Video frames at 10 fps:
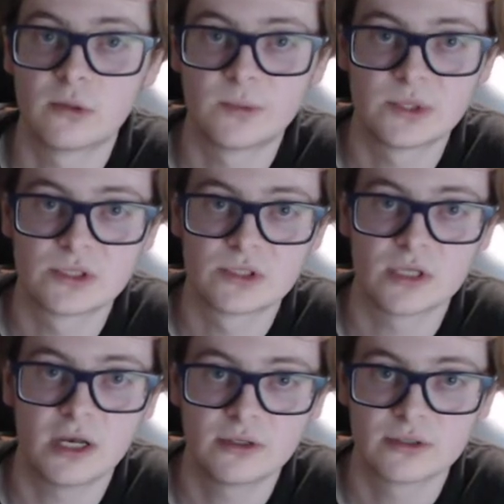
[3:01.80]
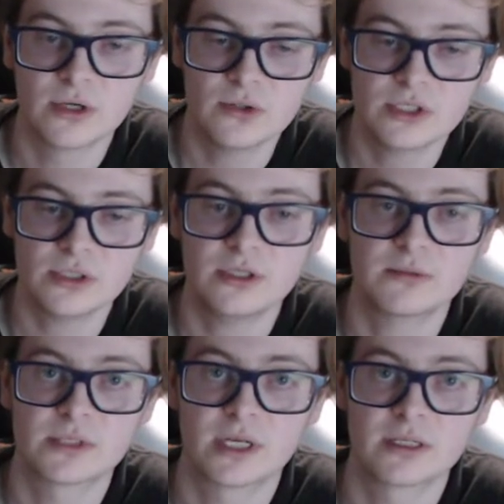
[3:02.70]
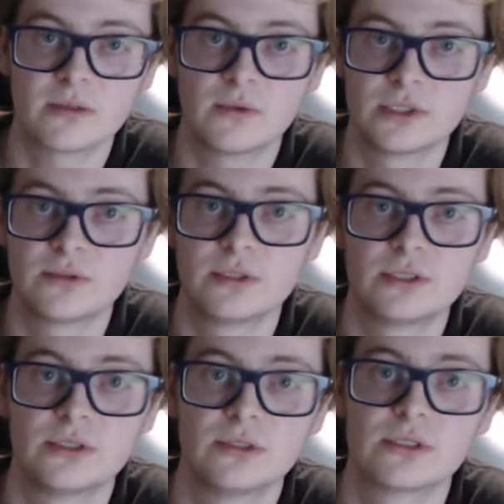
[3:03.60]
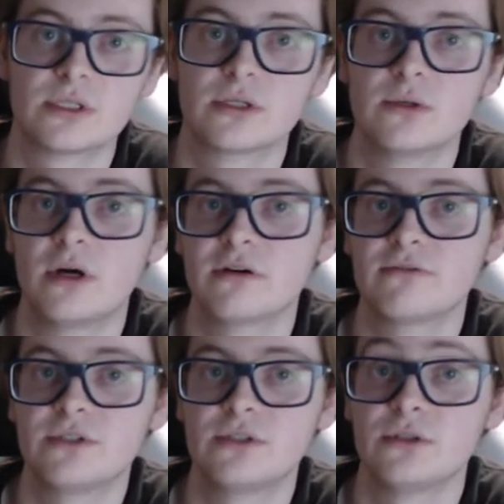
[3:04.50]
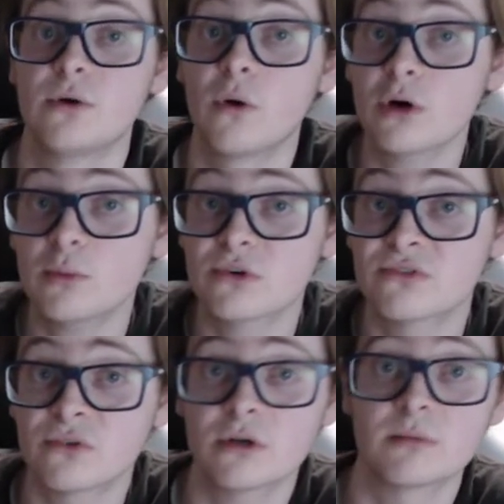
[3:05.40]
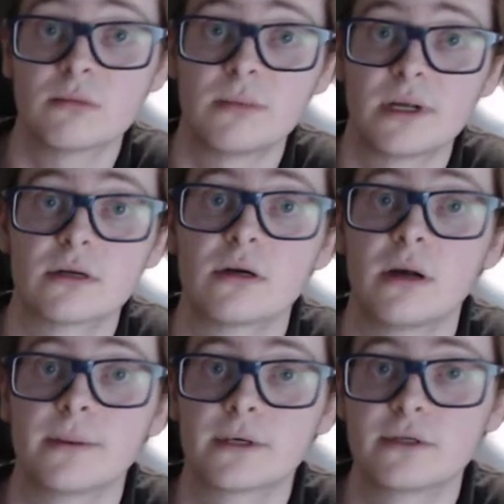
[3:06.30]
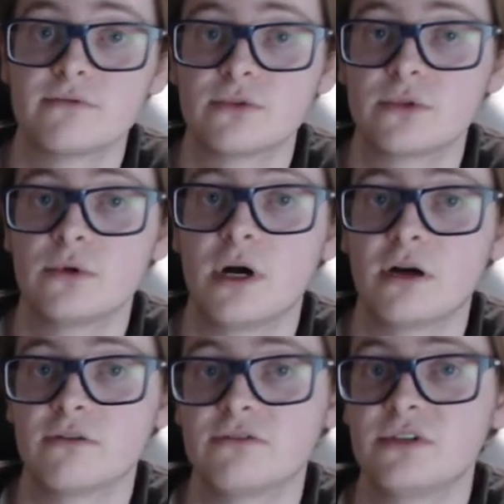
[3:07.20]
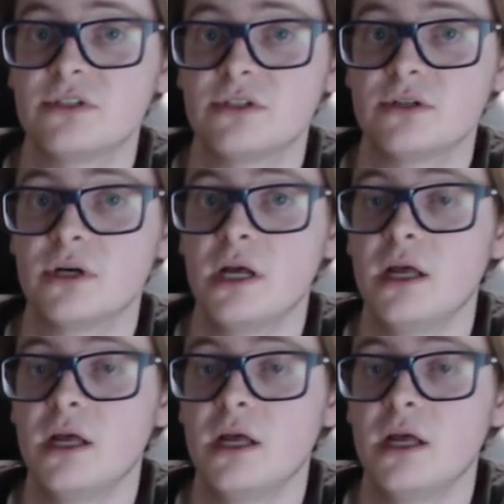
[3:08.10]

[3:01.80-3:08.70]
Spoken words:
there will be under no circumstance which you would choose the Guhong V2 or perform better on the Guhong V2